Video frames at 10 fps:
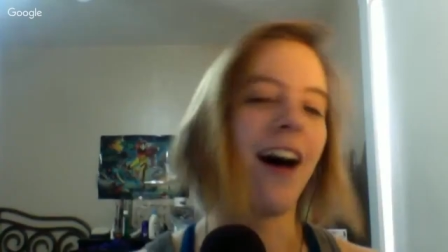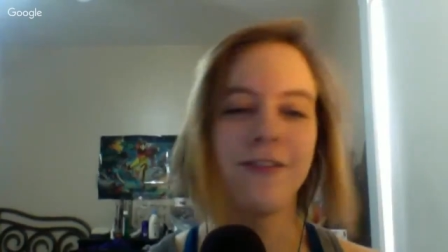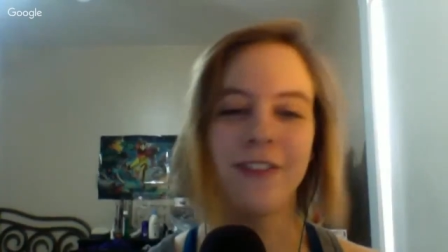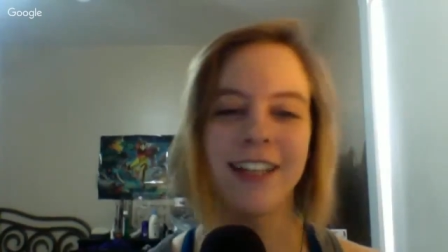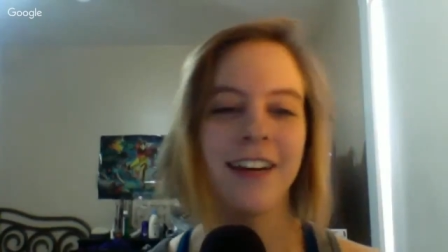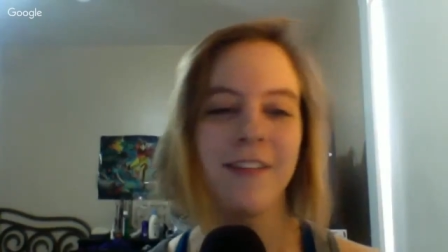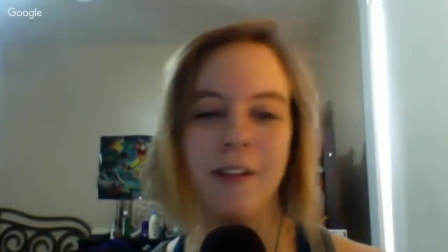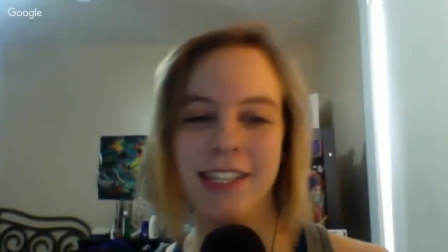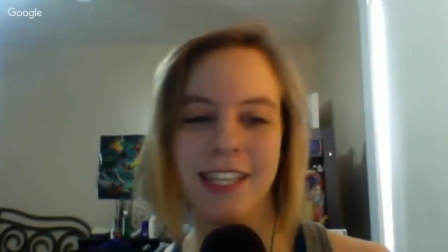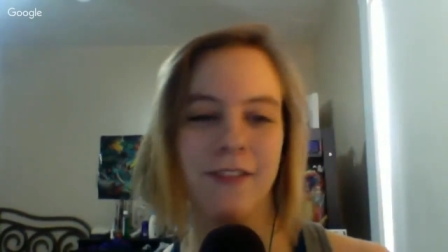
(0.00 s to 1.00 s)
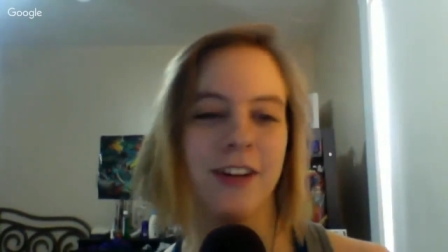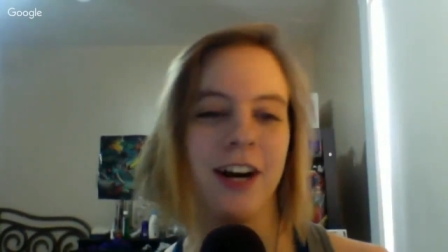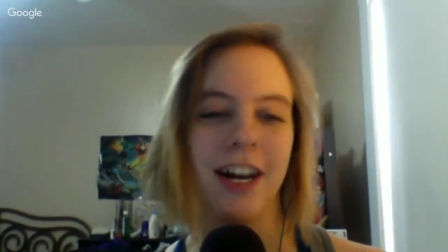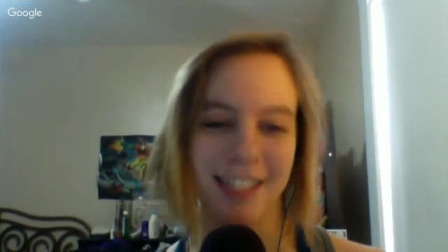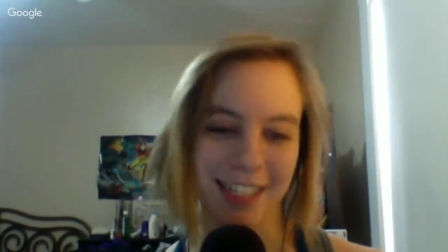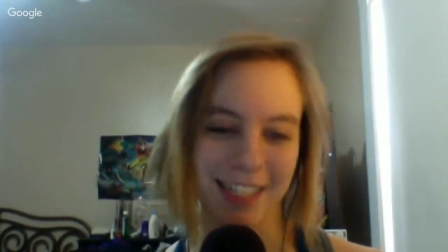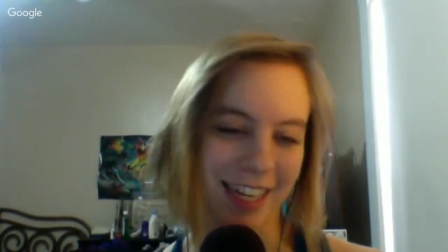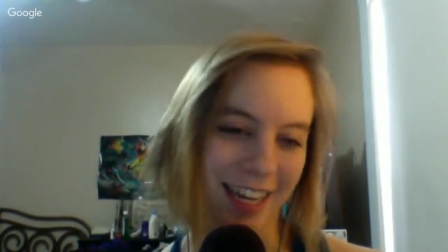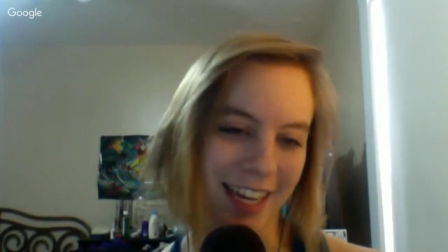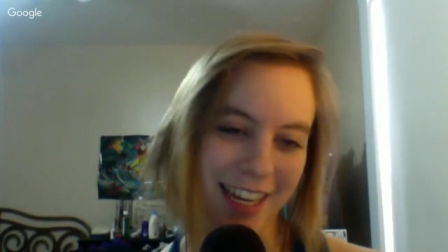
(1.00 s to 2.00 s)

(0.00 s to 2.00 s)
I talk about myself constantly.